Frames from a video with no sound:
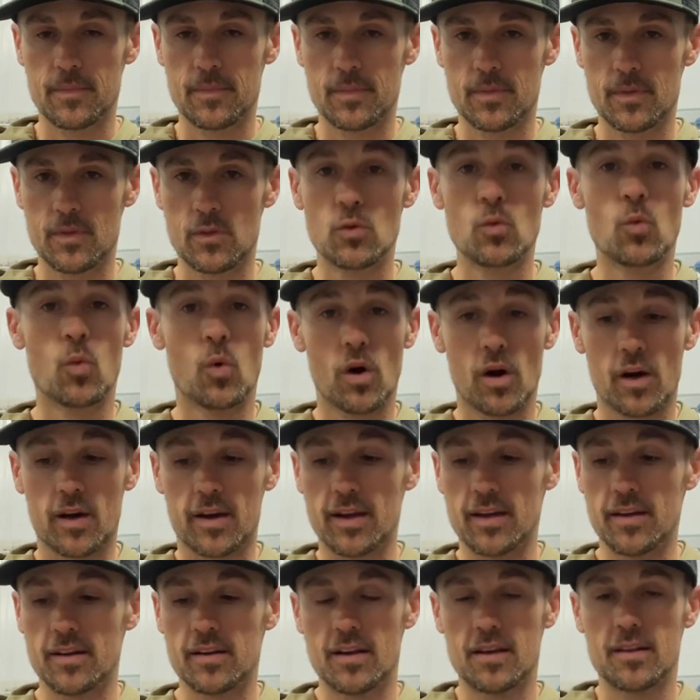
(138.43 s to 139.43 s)
you work
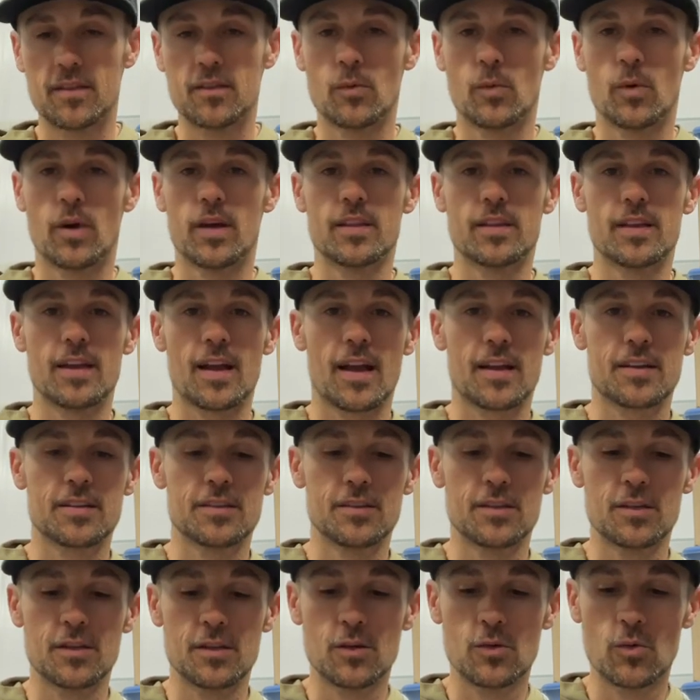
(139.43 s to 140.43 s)
it and the way the
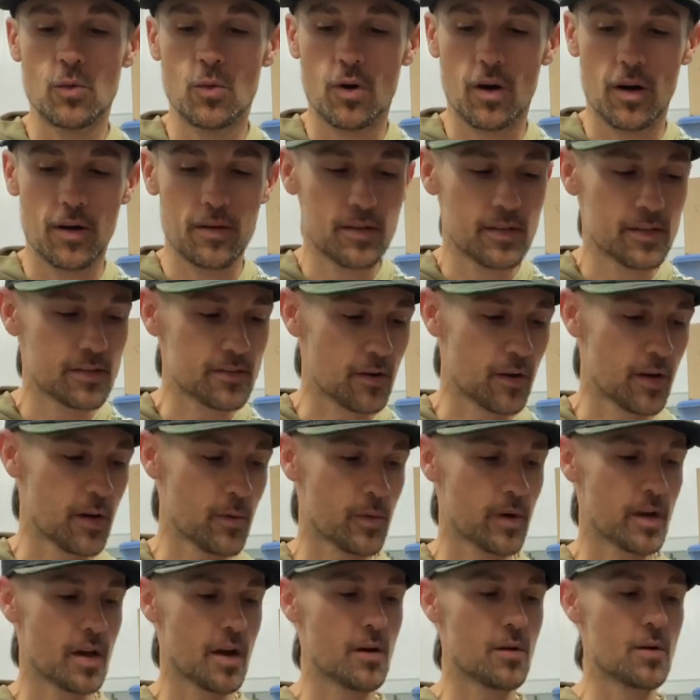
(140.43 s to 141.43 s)
action that you want. So here
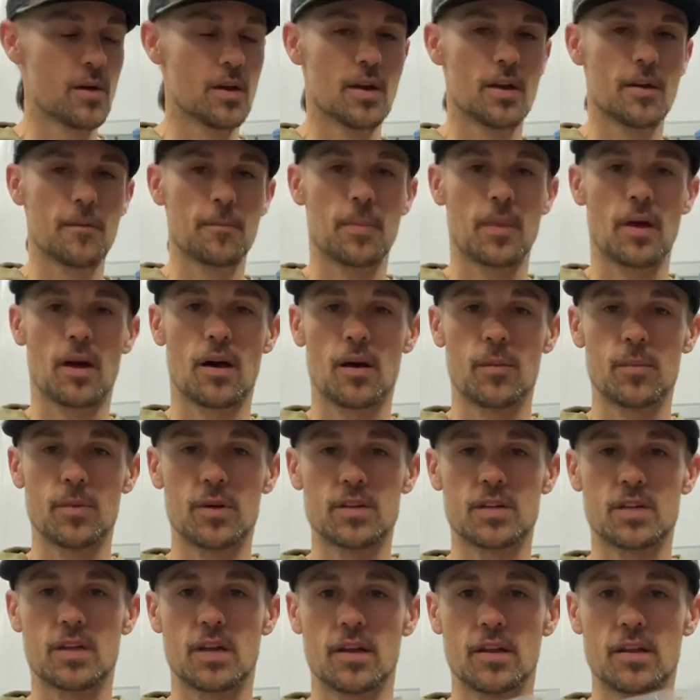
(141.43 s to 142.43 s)
we go.
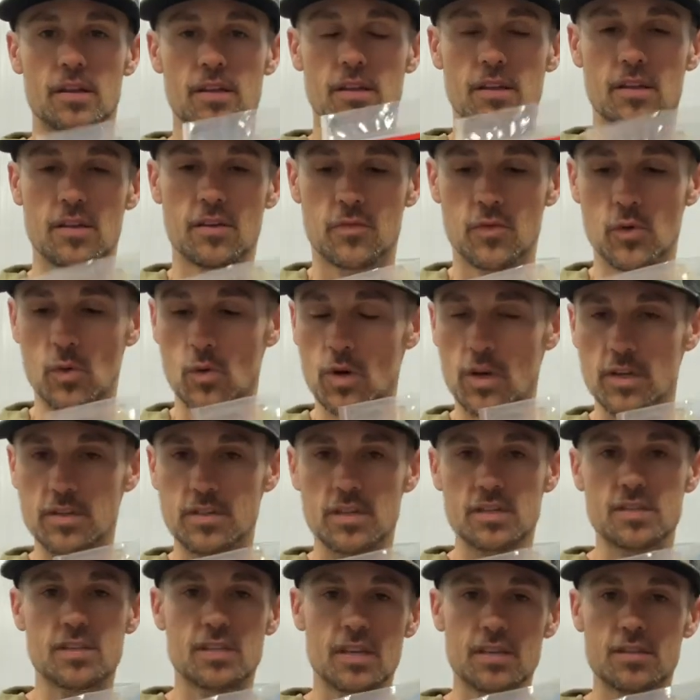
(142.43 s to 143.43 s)
If you wanna
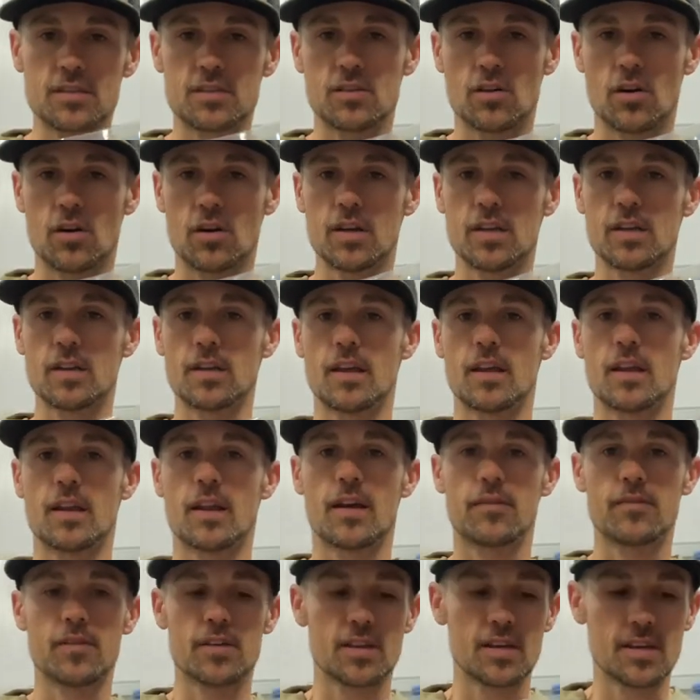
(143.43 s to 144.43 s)
just get started and
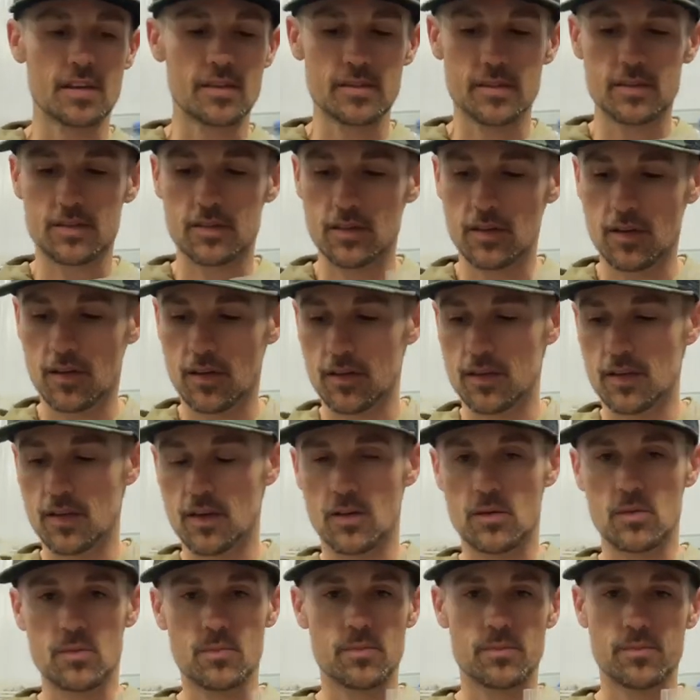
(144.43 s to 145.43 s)
everything's,
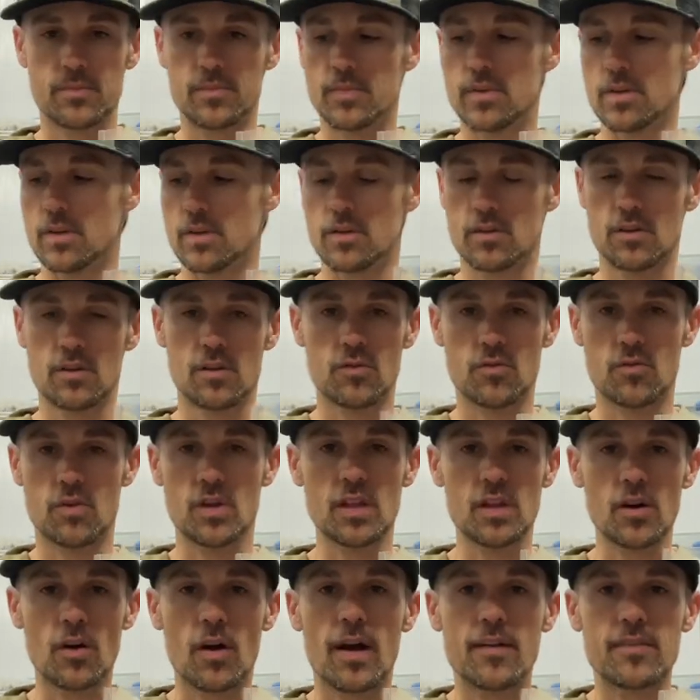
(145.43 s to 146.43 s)
you
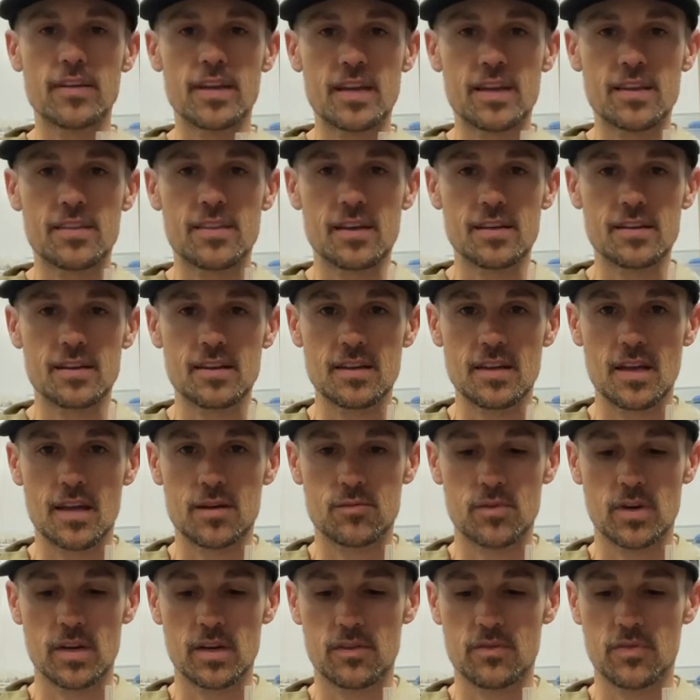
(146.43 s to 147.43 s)
really don't have anything to Ned
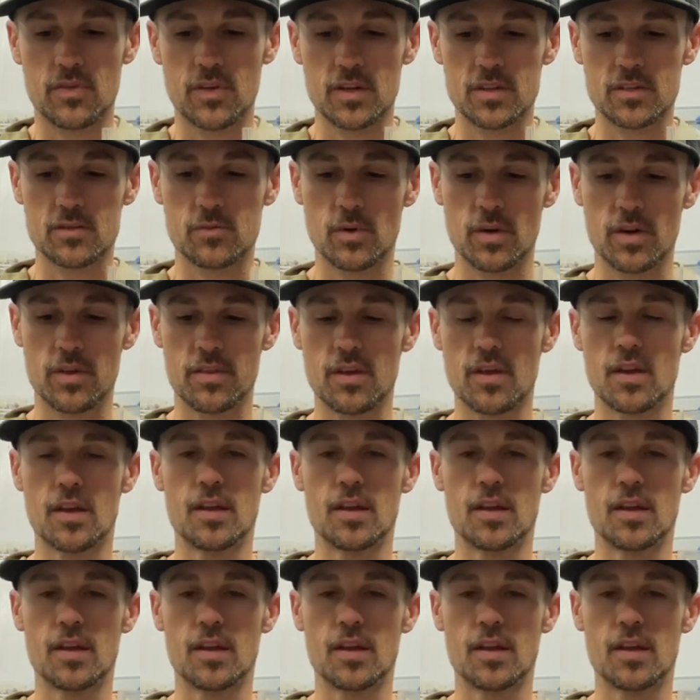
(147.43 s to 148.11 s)
Rig fish with,